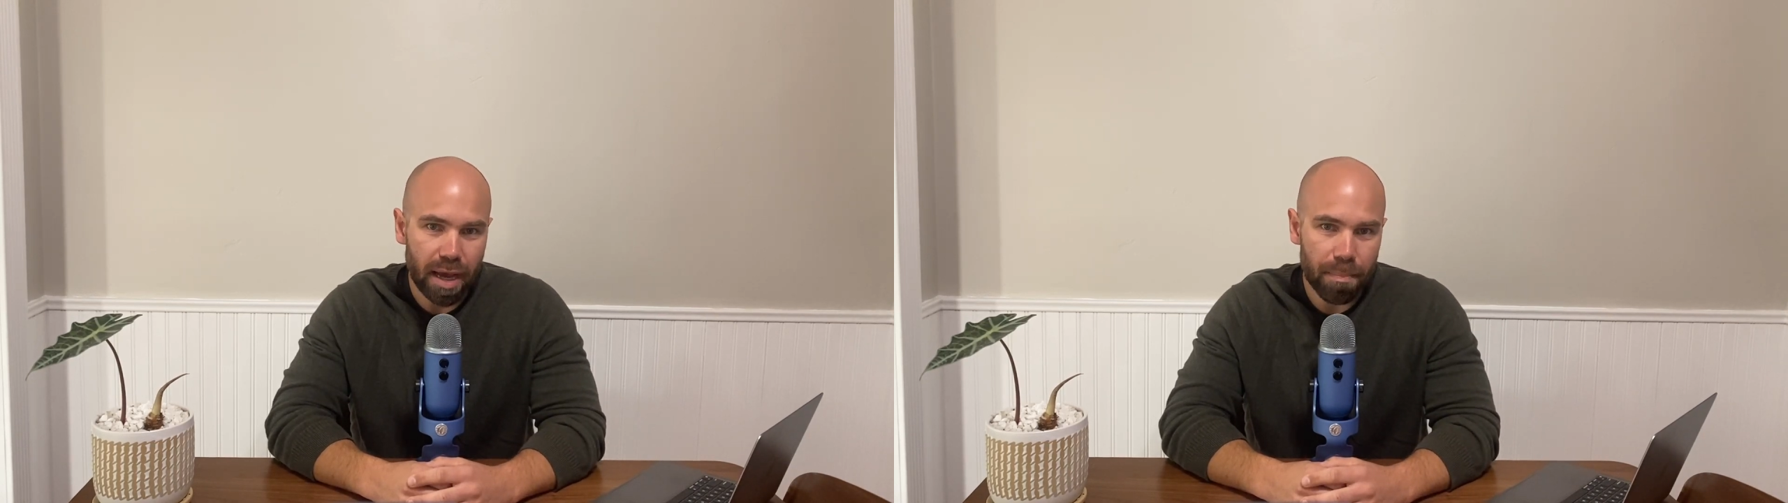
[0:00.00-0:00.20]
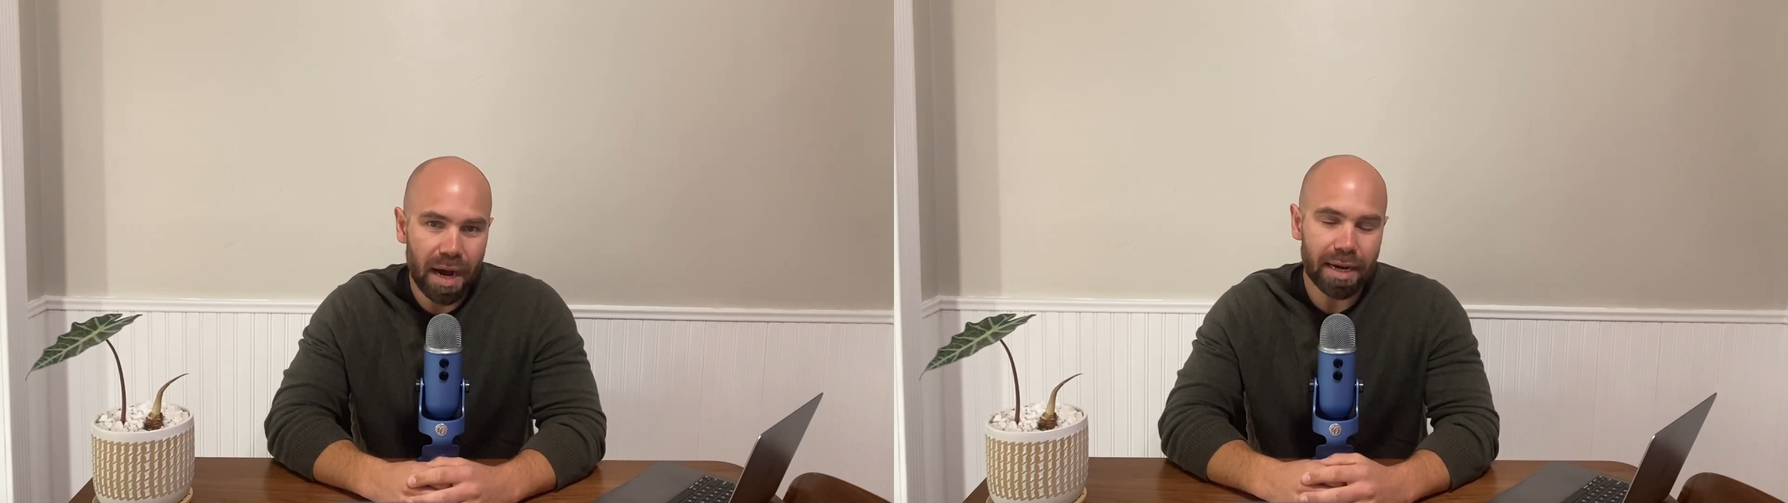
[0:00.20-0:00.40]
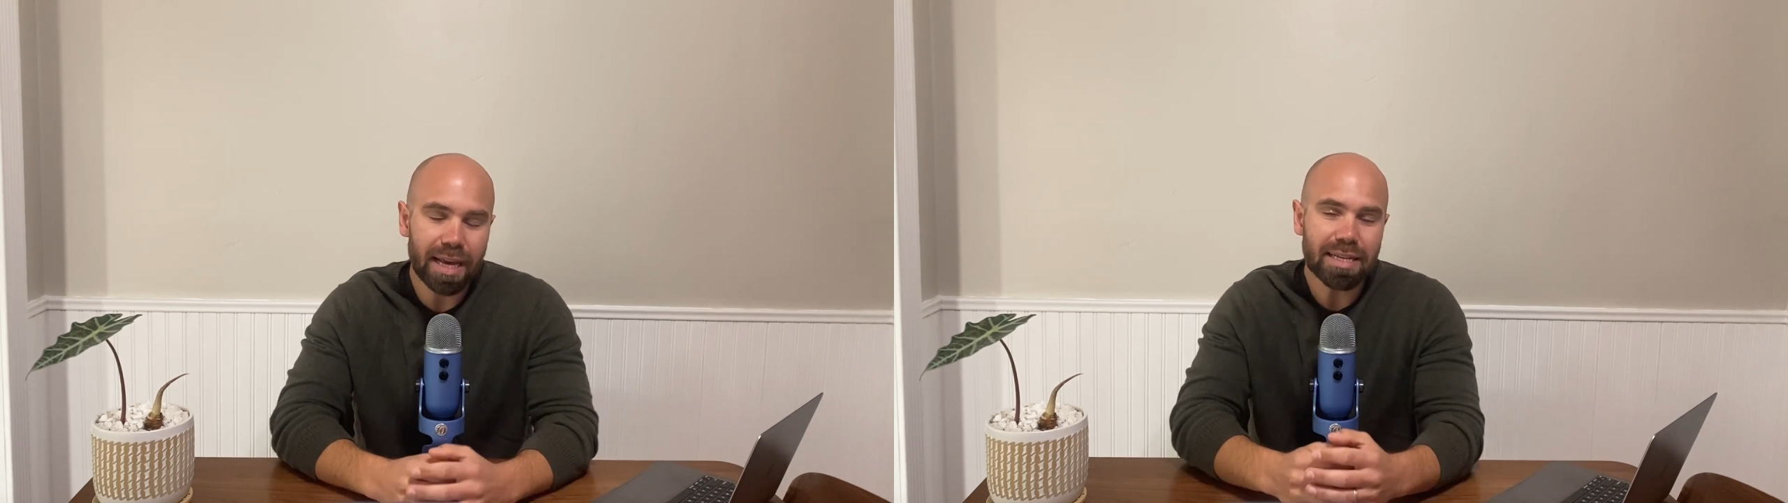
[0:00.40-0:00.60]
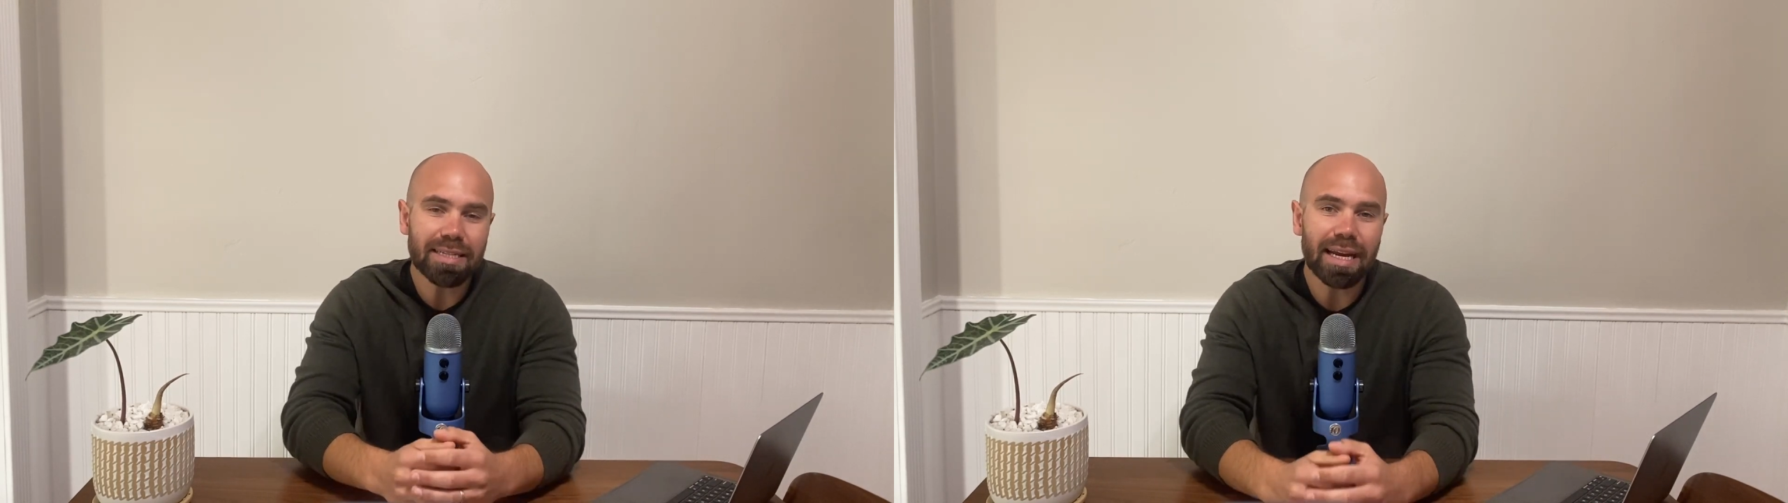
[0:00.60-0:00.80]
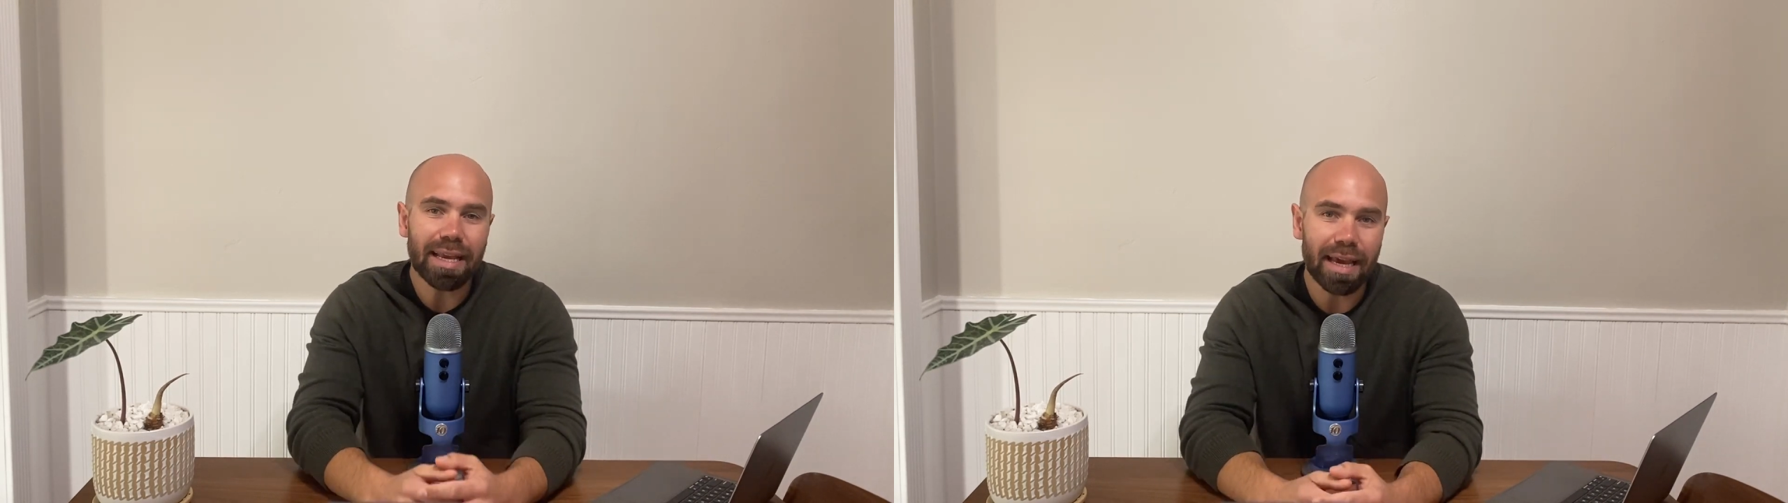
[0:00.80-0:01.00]
a podcast
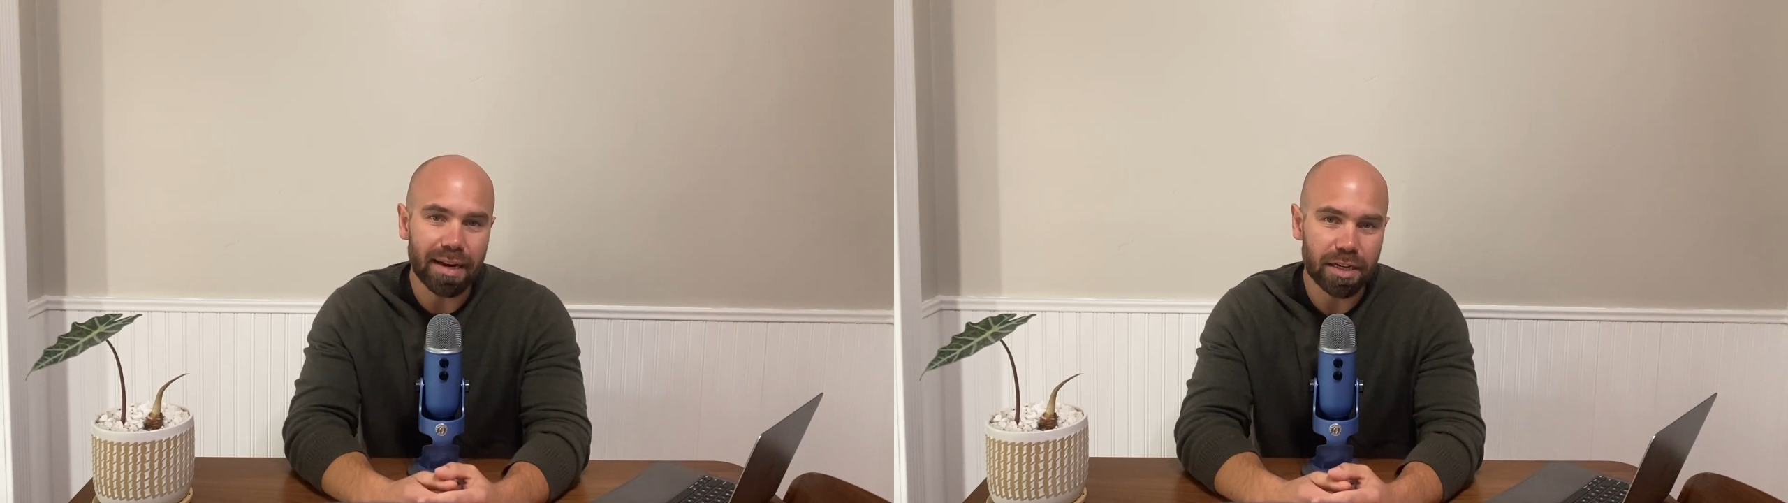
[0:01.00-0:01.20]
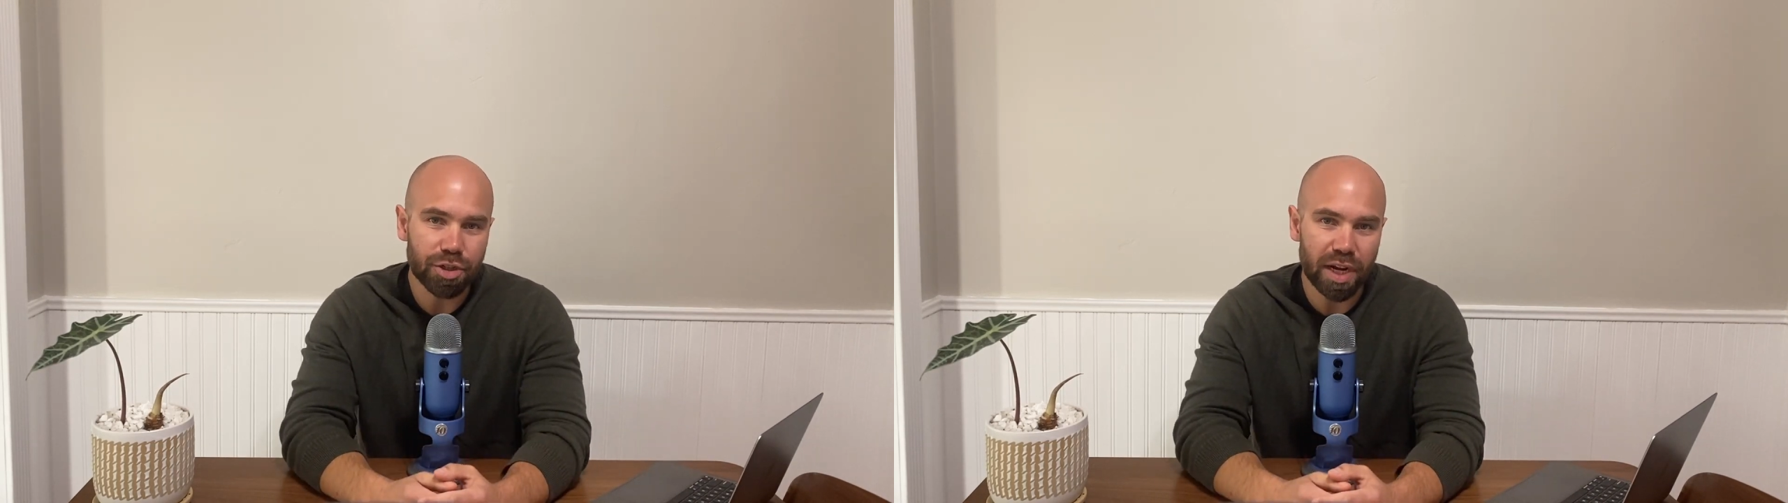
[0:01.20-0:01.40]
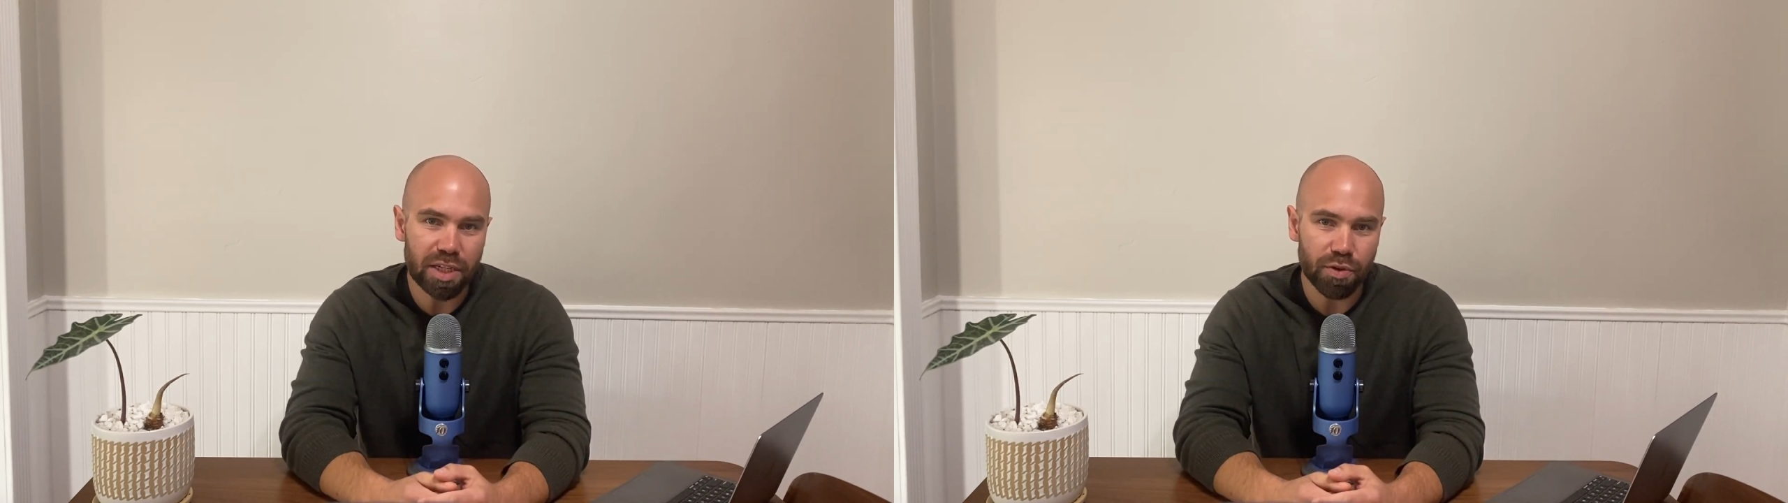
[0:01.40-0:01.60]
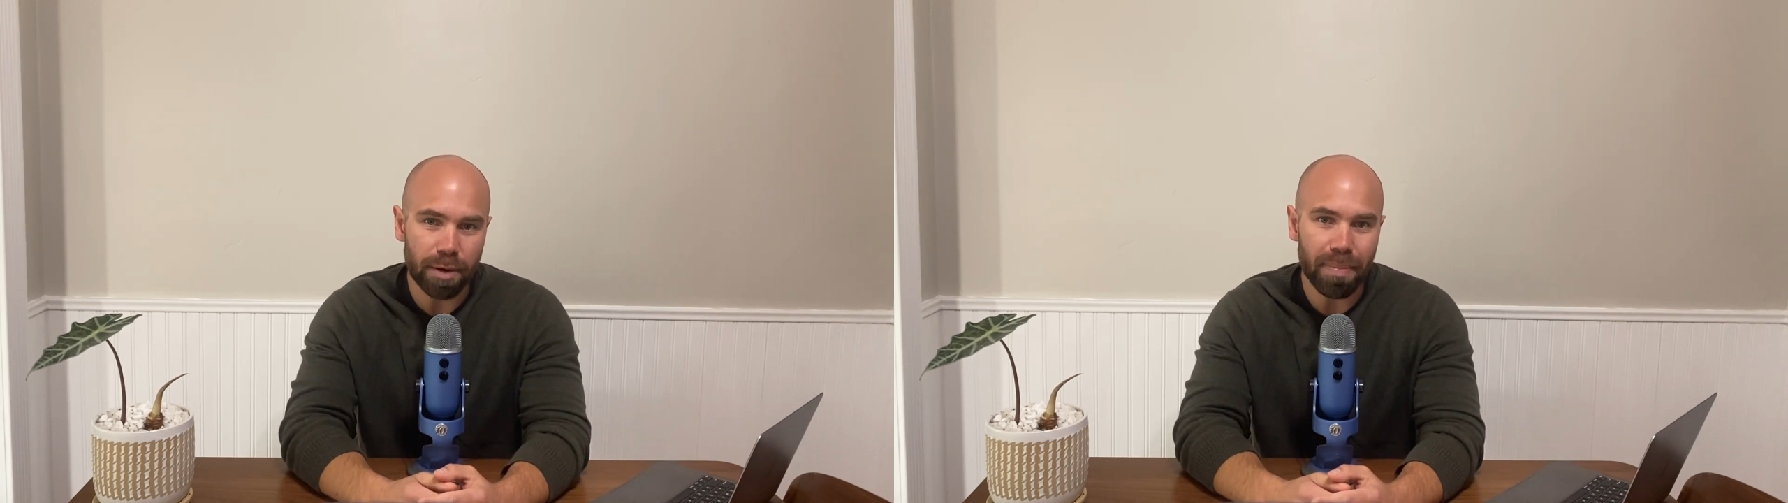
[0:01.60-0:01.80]
dedicated to transferring